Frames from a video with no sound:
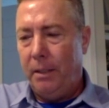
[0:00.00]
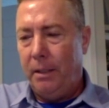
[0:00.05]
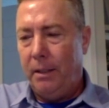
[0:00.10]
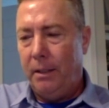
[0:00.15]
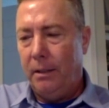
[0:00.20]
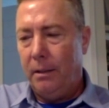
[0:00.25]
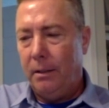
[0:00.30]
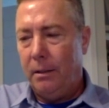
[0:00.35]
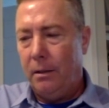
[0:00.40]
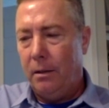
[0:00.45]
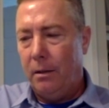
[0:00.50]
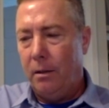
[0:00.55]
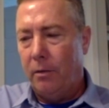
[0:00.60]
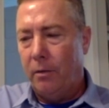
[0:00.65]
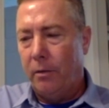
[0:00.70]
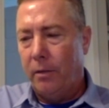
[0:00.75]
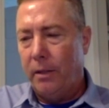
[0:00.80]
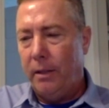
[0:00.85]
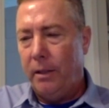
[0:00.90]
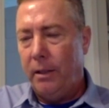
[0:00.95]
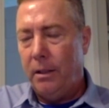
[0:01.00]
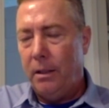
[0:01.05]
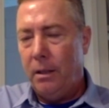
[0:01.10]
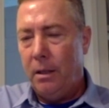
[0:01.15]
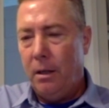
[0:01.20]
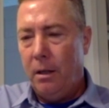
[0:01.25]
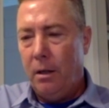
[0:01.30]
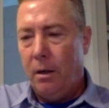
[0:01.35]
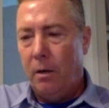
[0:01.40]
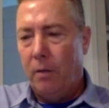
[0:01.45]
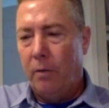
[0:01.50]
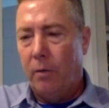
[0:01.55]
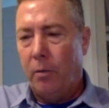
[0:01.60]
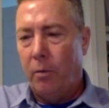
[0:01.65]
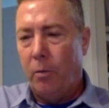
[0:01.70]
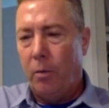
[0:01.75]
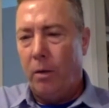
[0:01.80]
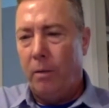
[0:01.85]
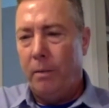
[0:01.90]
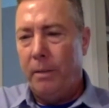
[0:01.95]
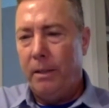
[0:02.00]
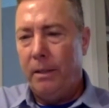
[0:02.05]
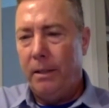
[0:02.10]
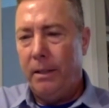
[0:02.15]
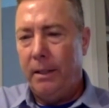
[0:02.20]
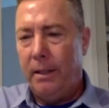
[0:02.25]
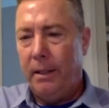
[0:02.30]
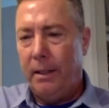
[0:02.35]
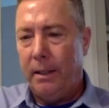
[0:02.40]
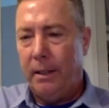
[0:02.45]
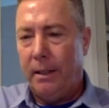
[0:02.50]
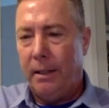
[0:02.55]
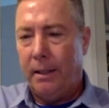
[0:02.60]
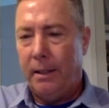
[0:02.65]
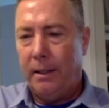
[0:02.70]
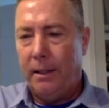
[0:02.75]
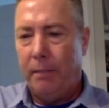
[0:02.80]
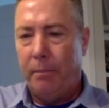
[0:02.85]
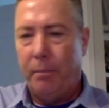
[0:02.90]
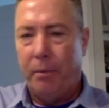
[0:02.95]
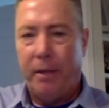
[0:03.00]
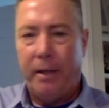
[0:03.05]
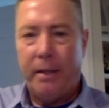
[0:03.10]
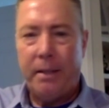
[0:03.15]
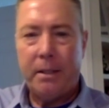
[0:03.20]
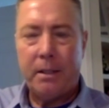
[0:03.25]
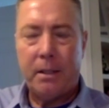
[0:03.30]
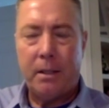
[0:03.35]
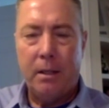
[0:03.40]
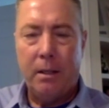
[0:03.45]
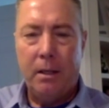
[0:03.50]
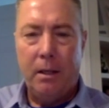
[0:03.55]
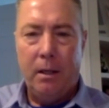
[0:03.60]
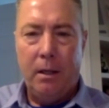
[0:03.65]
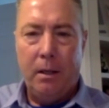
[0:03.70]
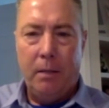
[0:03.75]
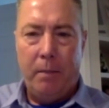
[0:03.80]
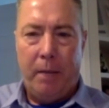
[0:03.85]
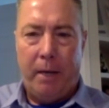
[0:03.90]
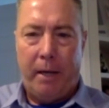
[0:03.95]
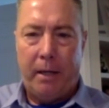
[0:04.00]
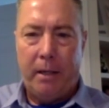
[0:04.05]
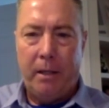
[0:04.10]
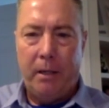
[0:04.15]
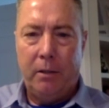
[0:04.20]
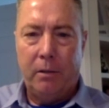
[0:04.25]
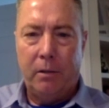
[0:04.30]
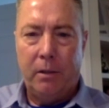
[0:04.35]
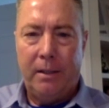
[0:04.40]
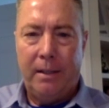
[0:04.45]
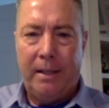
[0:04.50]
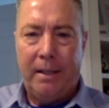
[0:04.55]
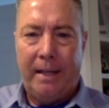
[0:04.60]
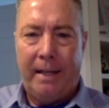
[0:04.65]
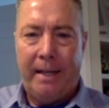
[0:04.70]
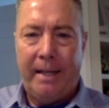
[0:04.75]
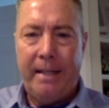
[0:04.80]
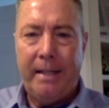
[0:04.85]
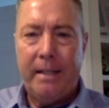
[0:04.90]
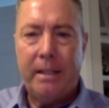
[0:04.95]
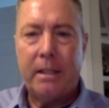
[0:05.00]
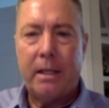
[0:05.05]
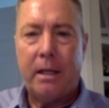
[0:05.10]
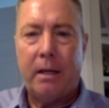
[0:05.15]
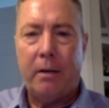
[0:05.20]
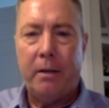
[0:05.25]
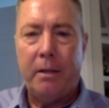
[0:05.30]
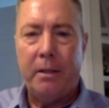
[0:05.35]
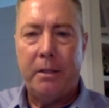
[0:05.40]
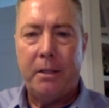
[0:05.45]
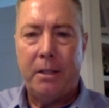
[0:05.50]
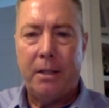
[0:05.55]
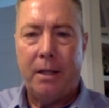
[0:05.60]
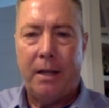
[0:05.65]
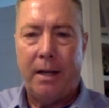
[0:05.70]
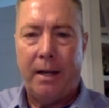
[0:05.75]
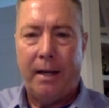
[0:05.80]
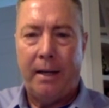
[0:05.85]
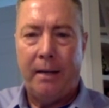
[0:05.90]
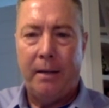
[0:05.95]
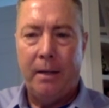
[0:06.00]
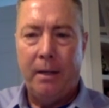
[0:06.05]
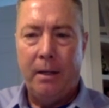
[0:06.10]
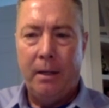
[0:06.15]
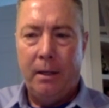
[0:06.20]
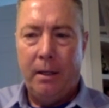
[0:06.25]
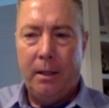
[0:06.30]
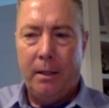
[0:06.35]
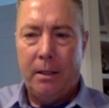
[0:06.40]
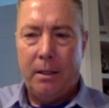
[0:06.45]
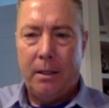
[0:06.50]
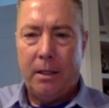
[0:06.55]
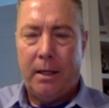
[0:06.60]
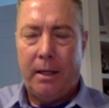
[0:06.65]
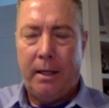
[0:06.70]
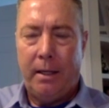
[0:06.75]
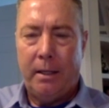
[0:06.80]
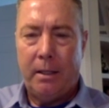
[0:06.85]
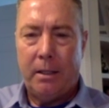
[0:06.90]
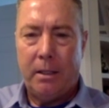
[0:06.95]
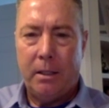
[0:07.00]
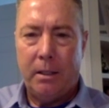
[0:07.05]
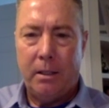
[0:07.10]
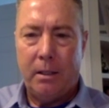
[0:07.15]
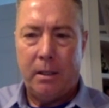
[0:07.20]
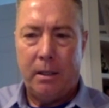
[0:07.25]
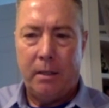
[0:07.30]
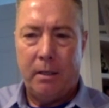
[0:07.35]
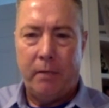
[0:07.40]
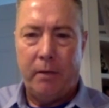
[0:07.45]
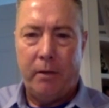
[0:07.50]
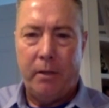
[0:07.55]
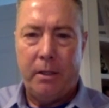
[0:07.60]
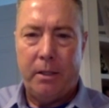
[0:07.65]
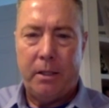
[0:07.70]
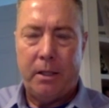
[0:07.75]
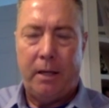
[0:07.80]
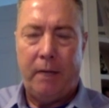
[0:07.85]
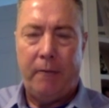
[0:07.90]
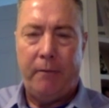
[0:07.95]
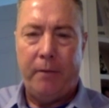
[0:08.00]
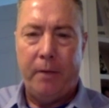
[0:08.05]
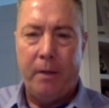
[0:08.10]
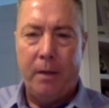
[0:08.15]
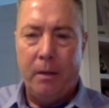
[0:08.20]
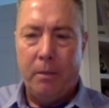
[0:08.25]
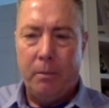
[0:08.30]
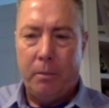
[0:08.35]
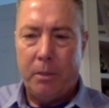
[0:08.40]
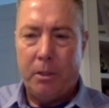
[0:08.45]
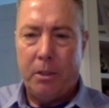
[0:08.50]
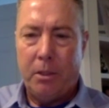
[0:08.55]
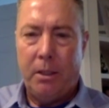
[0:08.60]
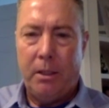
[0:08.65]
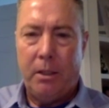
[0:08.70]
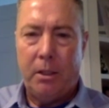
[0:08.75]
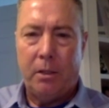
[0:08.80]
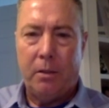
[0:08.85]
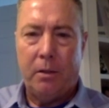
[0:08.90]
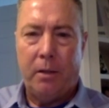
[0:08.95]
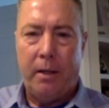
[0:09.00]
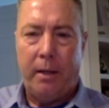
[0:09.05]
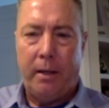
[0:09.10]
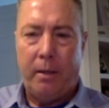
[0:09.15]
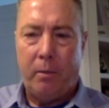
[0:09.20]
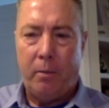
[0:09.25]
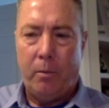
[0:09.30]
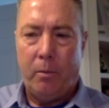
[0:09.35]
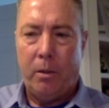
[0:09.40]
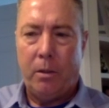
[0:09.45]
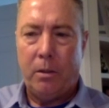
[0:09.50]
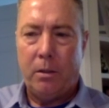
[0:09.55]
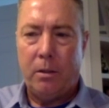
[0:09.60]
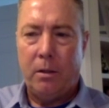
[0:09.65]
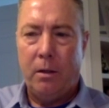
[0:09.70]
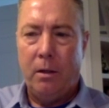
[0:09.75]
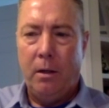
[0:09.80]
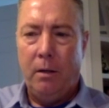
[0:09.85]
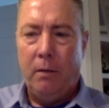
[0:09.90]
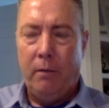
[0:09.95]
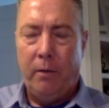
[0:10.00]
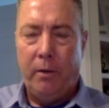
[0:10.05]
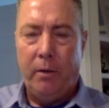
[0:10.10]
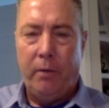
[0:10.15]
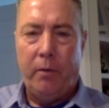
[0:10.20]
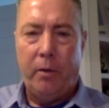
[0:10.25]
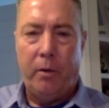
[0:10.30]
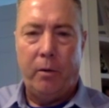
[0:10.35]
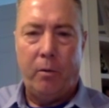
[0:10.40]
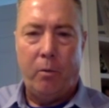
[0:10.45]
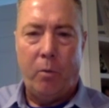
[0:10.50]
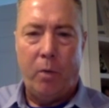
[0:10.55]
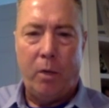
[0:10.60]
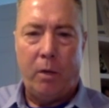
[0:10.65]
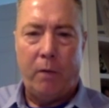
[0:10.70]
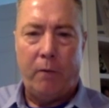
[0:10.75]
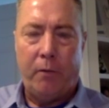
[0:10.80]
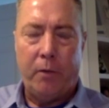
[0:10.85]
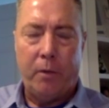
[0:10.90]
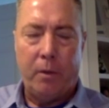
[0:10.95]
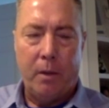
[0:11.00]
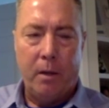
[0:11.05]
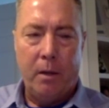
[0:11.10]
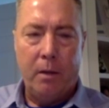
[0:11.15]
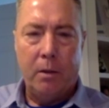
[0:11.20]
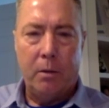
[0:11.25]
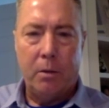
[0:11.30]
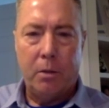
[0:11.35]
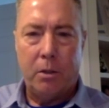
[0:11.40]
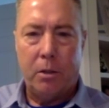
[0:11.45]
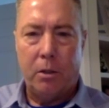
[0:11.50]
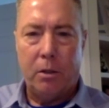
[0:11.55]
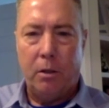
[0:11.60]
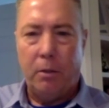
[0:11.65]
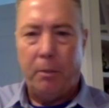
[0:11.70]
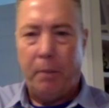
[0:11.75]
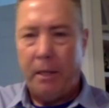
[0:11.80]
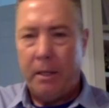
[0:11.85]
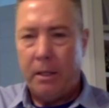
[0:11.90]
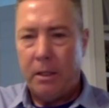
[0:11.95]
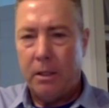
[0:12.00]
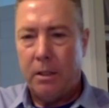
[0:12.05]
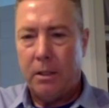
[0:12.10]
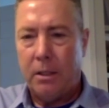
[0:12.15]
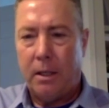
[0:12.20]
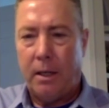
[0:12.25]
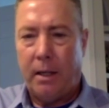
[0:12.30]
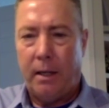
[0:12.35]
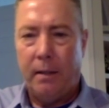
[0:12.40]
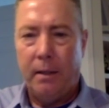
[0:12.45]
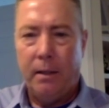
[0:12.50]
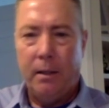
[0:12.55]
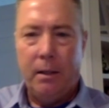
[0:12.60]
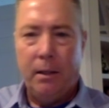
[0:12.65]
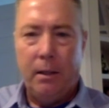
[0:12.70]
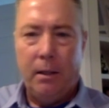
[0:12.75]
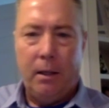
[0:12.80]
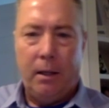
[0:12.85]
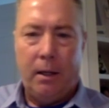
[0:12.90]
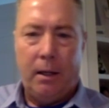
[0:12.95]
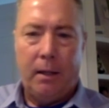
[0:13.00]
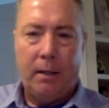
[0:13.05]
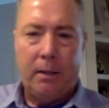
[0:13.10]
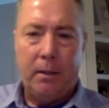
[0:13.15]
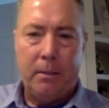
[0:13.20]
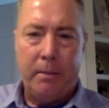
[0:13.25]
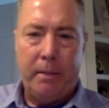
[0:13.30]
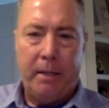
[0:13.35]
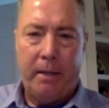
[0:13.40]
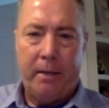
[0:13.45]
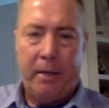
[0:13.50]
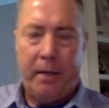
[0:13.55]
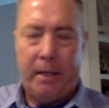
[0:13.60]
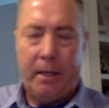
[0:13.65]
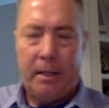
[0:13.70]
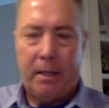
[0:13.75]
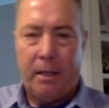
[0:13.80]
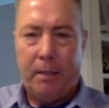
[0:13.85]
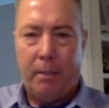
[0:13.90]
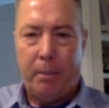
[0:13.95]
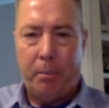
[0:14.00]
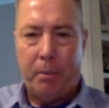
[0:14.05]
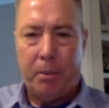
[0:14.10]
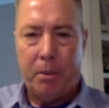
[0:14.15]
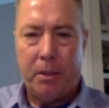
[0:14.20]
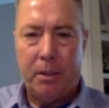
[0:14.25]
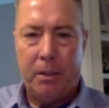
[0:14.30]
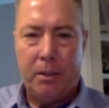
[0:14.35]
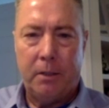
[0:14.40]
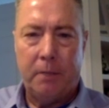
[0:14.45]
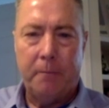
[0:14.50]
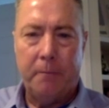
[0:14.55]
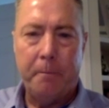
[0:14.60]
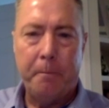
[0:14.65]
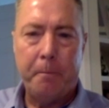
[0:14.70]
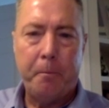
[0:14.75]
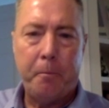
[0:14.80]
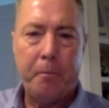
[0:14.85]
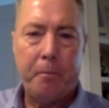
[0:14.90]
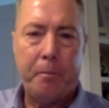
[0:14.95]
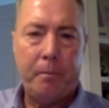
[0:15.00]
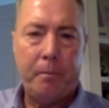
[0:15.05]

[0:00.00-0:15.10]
being overly overwhelmingly uh, embraced back in the early 90s. How it is today, and today it's a, a very safe procedure that works very, very well for those certain patients that uh, demand that type of procedure.